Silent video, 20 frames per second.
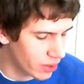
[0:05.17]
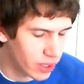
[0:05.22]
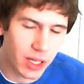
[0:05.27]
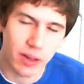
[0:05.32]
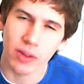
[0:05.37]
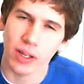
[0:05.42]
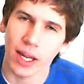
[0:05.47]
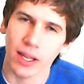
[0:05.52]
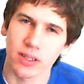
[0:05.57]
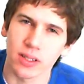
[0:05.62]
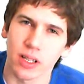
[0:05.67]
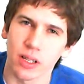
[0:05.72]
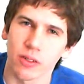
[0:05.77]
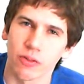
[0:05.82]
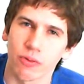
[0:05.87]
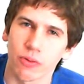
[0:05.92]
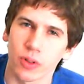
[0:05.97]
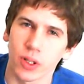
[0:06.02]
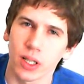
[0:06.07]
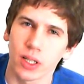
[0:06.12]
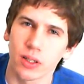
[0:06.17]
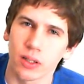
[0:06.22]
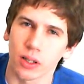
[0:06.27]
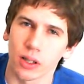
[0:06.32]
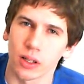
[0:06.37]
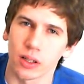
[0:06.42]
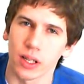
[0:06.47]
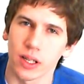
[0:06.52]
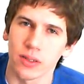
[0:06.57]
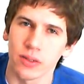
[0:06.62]
here to give you guys another free
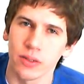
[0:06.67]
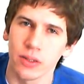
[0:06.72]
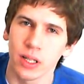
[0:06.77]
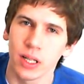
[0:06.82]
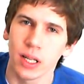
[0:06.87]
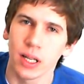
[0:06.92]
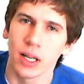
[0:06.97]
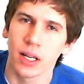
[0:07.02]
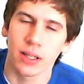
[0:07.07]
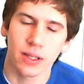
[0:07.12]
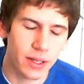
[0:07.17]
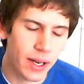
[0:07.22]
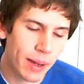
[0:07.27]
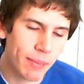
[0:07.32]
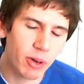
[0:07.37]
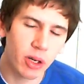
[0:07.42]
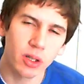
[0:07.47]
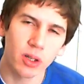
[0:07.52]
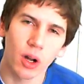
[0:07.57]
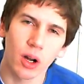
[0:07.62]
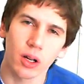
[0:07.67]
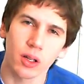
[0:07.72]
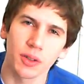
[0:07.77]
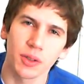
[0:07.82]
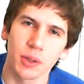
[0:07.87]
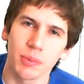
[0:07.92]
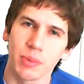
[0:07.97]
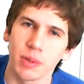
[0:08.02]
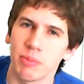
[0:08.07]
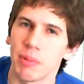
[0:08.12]
guitar lesson. And today I'm going to talk a
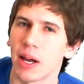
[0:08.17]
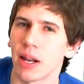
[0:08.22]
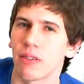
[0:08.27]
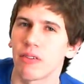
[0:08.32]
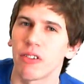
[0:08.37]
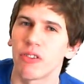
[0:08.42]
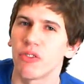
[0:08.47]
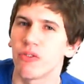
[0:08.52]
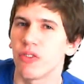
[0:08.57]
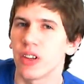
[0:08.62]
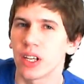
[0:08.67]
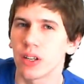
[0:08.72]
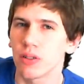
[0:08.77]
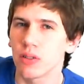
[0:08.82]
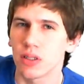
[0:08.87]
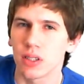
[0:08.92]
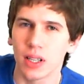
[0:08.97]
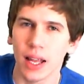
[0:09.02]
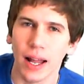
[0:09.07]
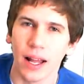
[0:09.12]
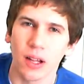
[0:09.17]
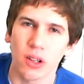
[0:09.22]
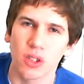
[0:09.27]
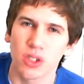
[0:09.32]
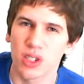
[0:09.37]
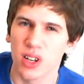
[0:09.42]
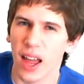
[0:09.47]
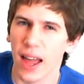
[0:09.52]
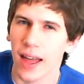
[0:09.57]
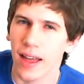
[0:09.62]
little bit about a
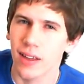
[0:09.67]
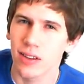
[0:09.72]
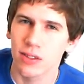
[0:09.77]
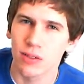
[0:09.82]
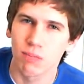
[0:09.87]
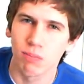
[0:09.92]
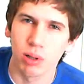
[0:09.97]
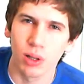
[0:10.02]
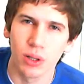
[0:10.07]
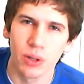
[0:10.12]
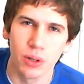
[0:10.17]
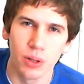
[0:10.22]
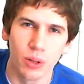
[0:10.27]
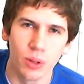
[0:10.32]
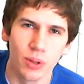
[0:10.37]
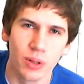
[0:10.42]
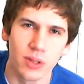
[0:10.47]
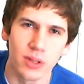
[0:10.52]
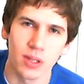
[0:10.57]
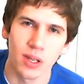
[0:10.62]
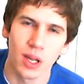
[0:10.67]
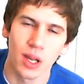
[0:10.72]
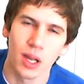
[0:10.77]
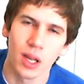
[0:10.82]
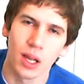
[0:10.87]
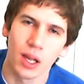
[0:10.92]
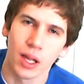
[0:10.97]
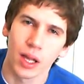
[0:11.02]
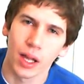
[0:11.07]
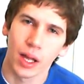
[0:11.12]
fingerstyle jazz blues
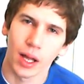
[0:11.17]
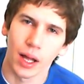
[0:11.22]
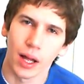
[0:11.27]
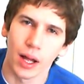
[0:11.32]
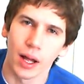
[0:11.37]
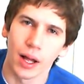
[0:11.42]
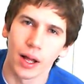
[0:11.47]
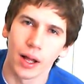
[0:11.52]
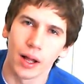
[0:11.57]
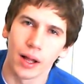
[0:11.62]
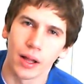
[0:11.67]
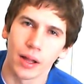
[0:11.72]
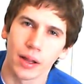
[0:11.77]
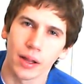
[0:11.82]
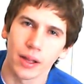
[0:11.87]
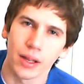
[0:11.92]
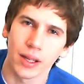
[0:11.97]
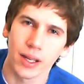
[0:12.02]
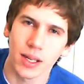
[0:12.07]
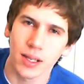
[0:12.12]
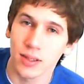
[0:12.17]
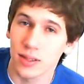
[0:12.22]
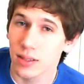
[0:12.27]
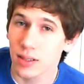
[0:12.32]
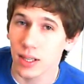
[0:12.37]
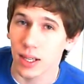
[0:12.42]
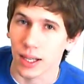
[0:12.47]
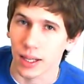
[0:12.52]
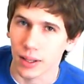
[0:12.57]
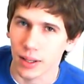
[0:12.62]
in
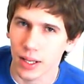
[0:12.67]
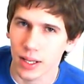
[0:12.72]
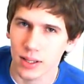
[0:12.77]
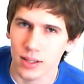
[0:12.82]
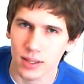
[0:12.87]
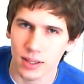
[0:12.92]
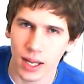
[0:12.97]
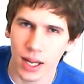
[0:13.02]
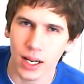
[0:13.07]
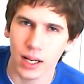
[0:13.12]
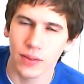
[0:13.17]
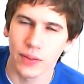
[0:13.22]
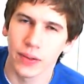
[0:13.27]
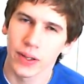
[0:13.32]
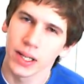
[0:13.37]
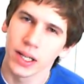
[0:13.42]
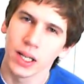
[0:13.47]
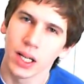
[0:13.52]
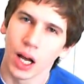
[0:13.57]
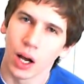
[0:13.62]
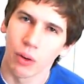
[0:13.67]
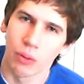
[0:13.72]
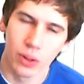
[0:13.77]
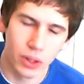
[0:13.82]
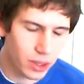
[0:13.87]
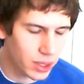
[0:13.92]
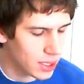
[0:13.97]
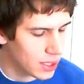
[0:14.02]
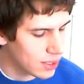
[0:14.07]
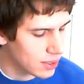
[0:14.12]
C. It's kind of a
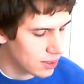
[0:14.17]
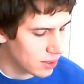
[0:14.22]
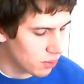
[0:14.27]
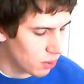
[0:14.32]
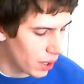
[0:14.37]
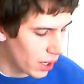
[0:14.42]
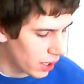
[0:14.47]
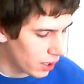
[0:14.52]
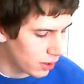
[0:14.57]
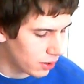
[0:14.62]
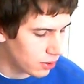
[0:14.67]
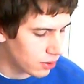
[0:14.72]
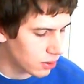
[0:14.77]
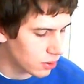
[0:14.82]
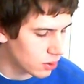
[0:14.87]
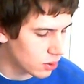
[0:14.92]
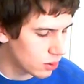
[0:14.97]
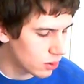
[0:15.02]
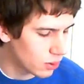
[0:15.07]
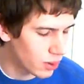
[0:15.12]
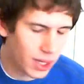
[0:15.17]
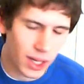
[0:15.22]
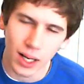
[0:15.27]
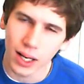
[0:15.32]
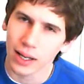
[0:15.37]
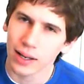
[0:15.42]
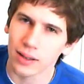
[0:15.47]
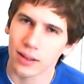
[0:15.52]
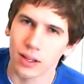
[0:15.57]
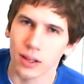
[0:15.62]
really easy way to
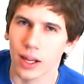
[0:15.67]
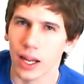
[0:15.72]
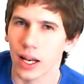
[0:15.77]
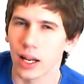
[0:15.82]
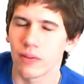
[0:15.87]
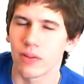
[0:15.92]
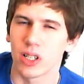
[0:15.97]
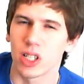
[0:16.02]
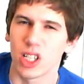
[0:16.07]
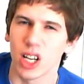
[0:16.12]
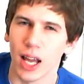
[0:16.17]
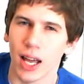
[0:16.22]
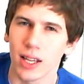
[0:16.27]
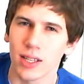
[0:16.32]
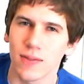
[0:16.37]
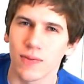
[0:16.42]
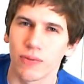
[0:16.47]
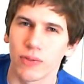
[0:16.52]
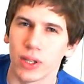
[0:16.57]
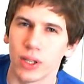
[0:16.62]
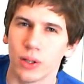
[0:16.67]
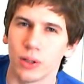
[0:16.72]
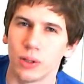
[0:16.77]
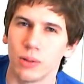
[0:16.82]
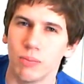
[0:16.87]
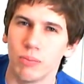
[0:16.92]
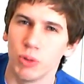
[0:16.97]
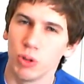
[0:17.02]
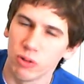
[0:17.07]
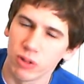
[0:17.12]
get into kind of a jazz
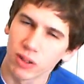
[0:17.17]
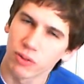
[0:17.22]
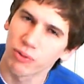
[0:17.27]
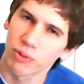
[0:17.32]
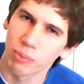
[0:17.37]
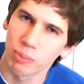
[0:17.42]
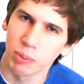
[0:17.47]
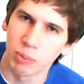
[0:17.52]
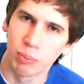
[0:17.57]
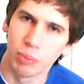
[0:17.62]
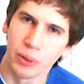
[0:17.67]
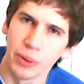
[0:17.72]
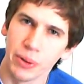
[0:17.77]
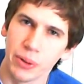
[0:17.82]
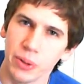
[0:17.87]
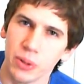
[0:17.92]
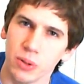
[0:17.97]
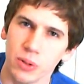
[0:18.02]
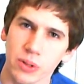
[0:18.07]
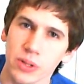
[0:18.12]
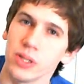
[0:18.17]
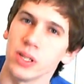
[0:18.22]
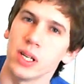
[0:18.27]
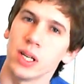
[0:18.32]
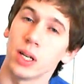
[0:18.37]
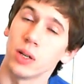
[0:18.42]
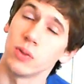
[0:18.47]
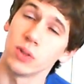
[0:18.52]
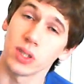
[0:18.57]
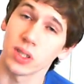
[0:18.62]
feel, moving from a blues,
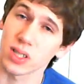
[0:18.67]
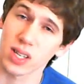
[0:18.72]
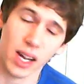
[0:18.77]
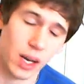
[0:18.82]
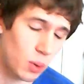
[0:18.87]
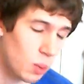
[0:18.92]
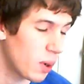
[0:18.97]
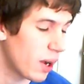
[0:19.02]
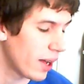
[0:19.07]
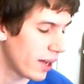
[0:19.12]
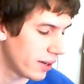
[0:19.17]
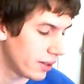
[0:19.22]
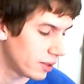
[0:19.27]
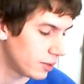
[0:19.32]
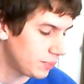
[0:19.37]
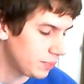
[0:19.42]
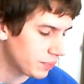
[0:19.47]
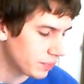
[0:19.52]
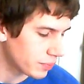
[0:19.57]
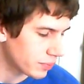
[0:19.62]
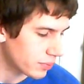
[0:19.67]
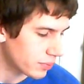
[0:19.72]
which is kind of what I did,